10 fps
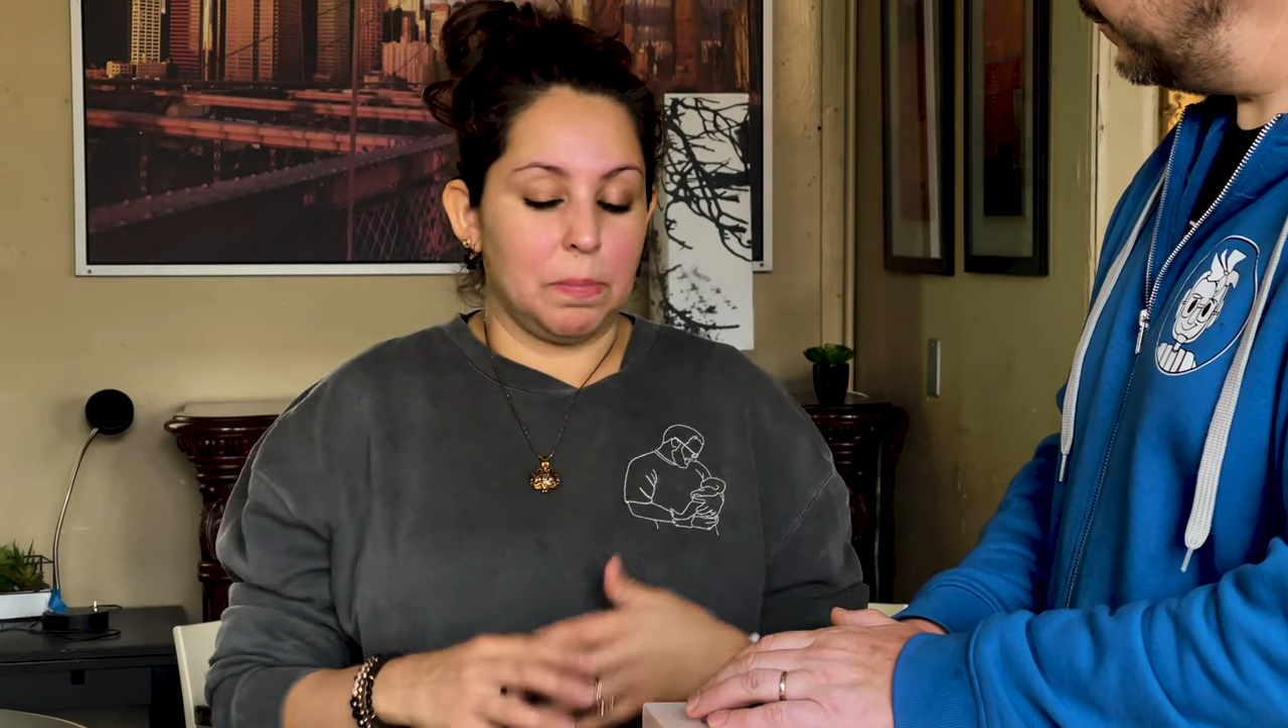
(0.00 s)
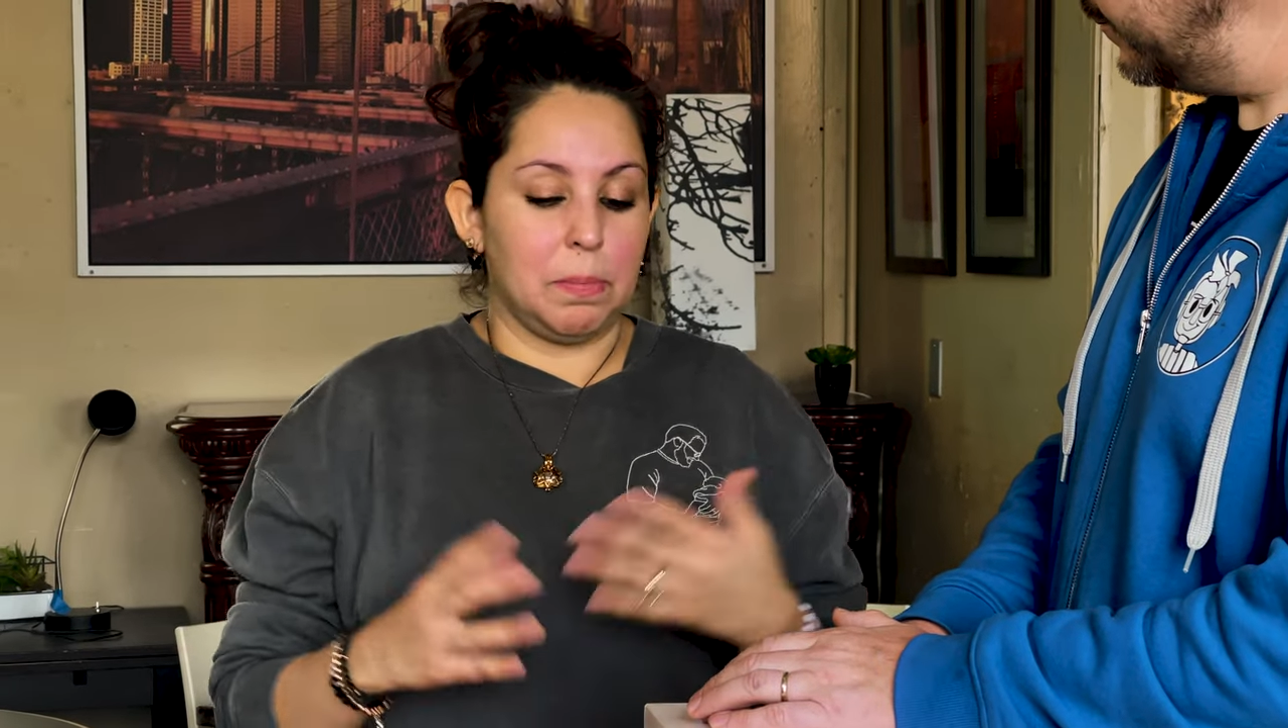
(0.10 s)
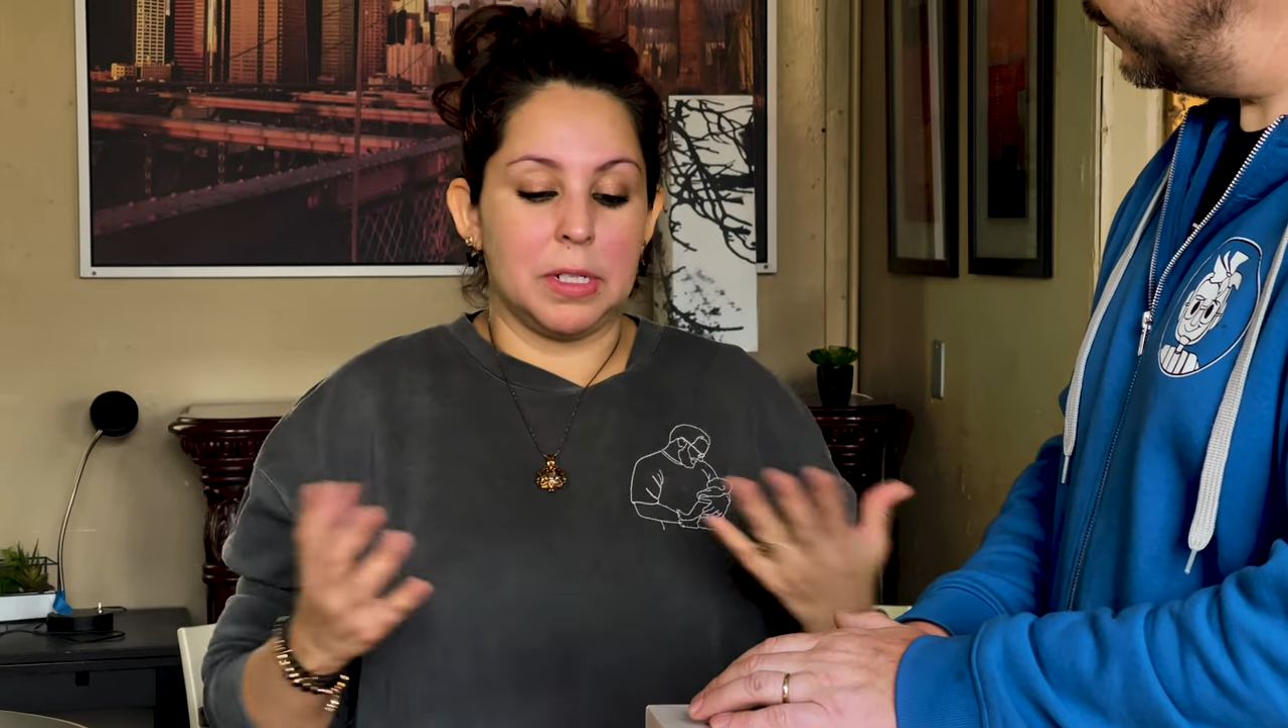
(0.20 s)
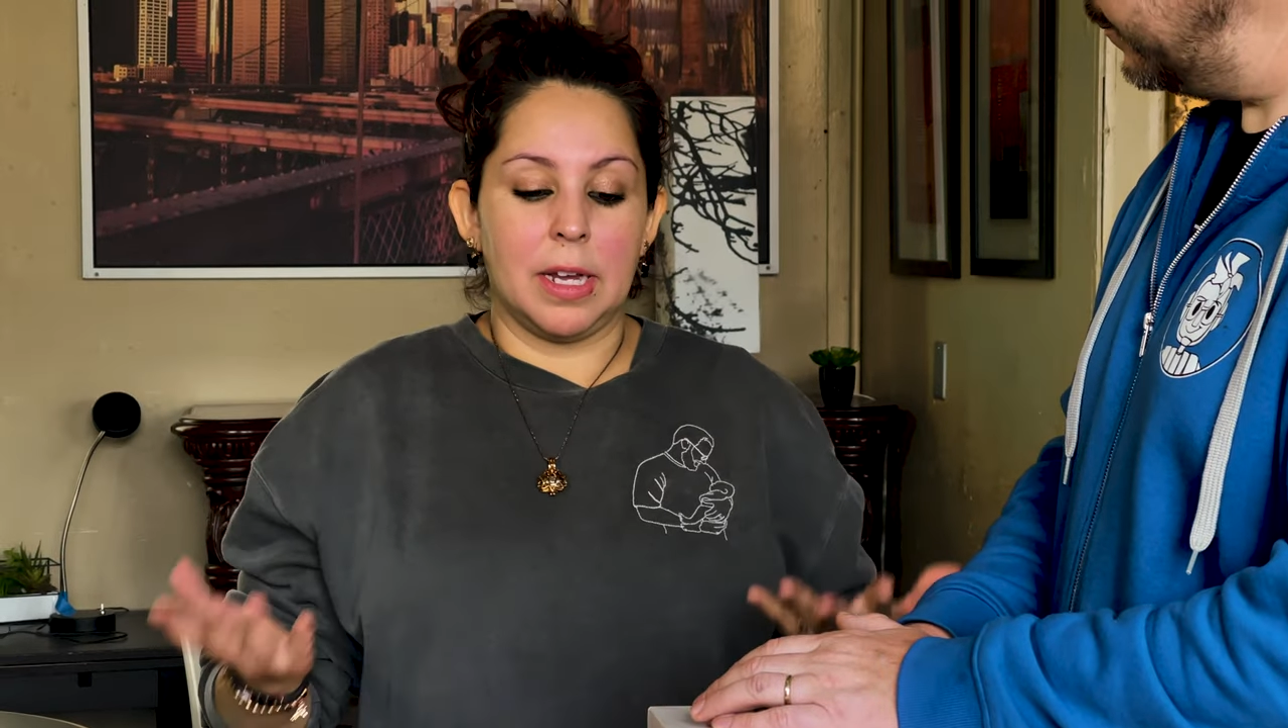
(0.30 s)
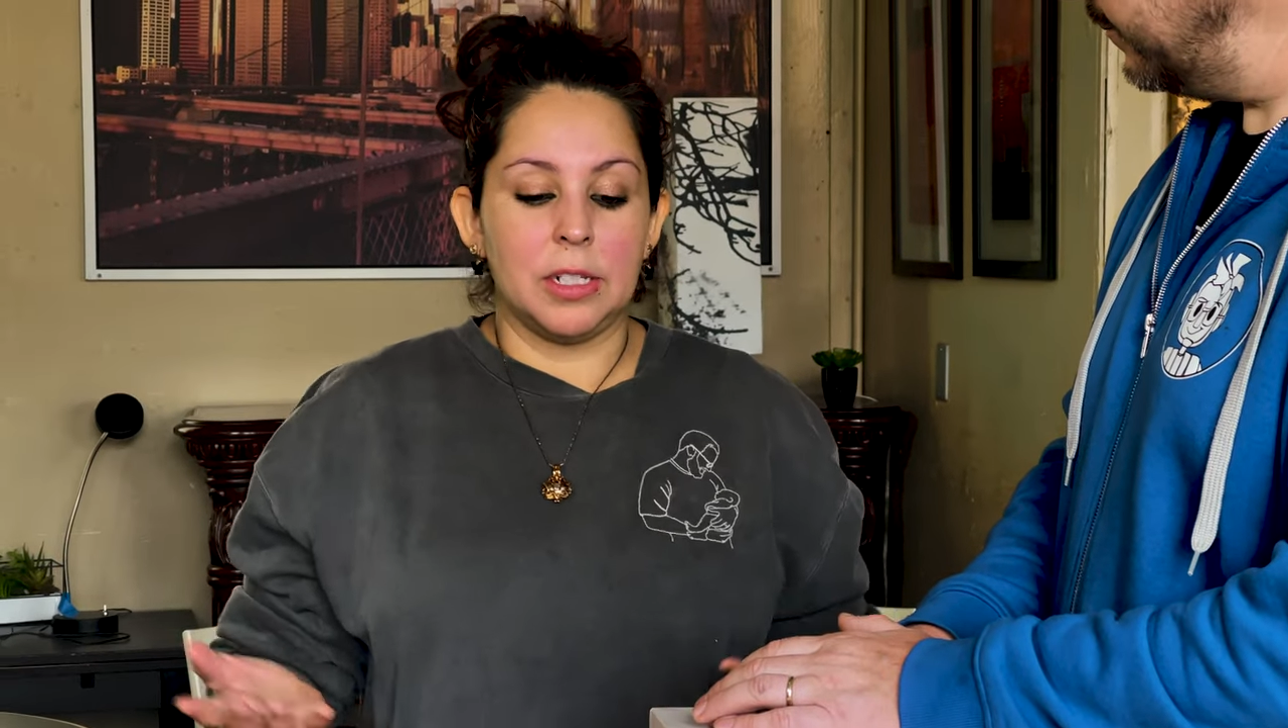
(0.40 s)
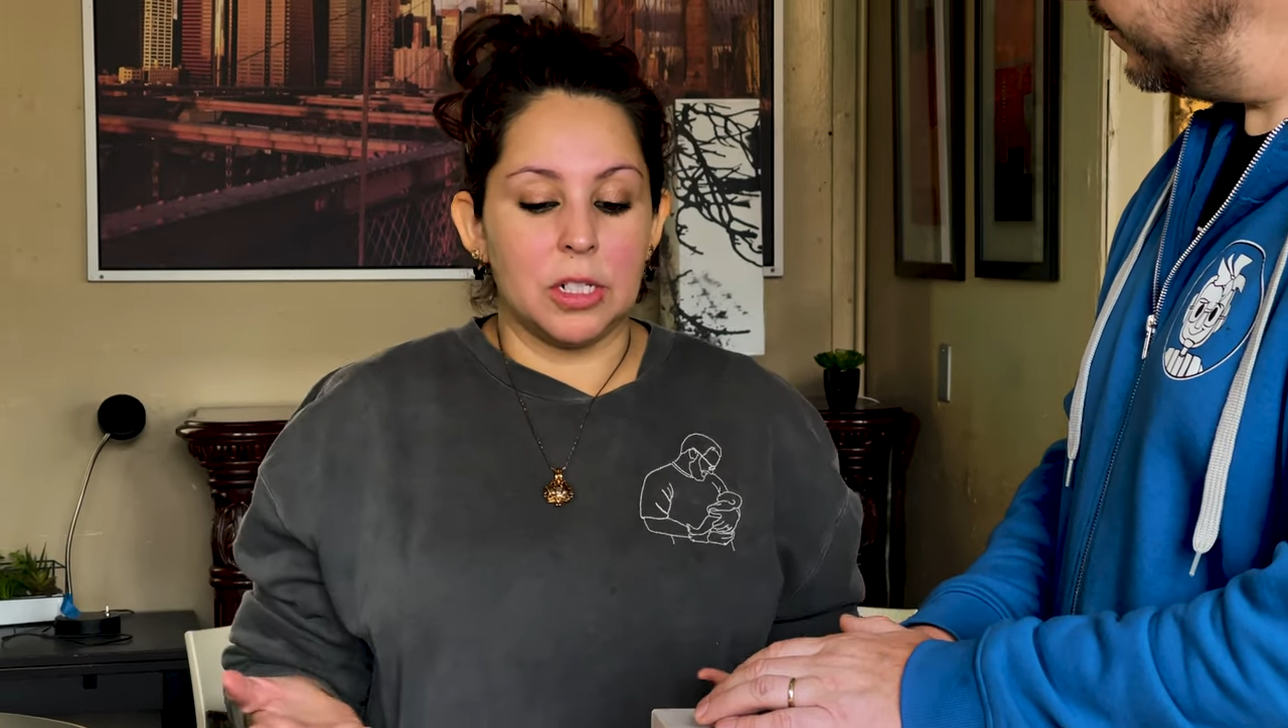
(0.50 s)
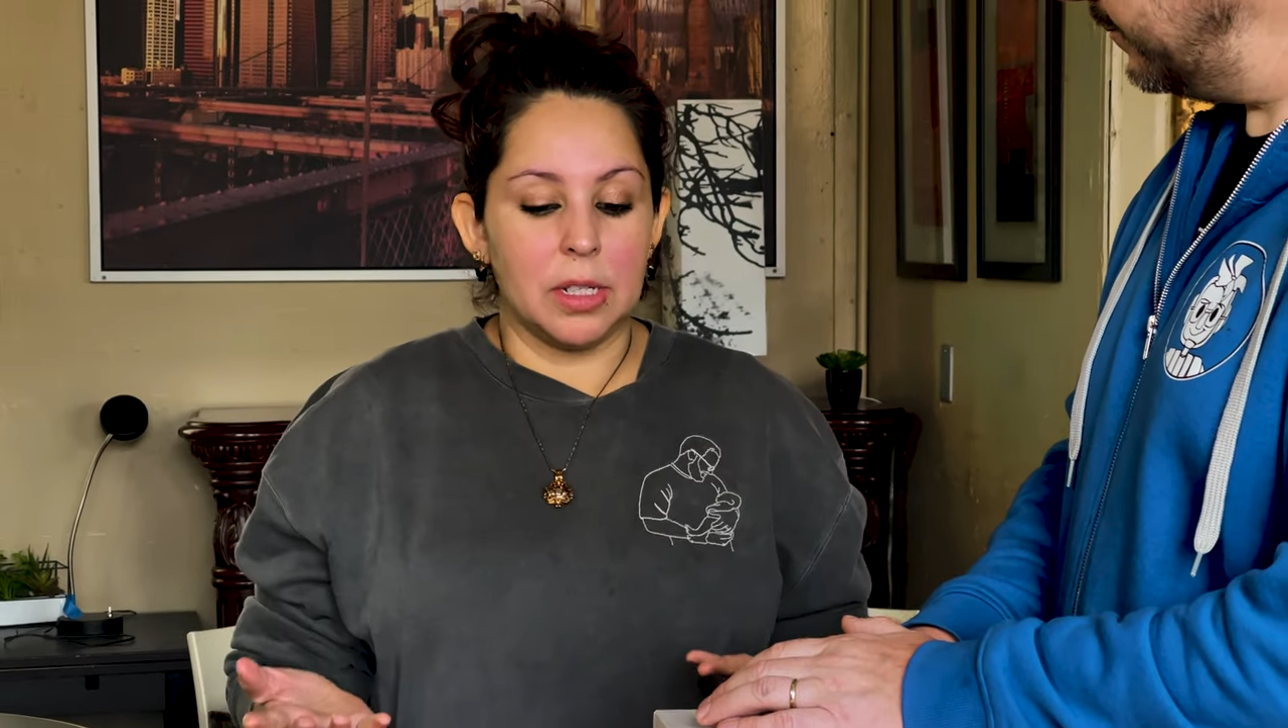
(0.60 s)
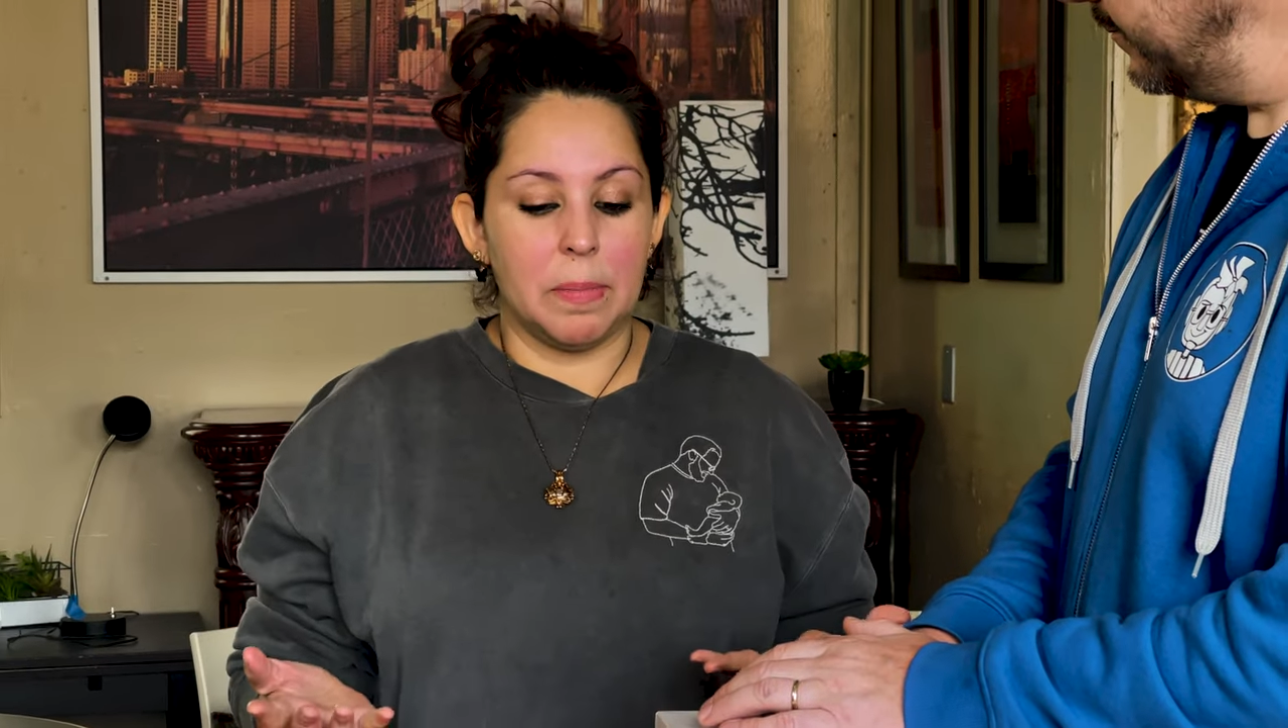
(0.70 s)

potentially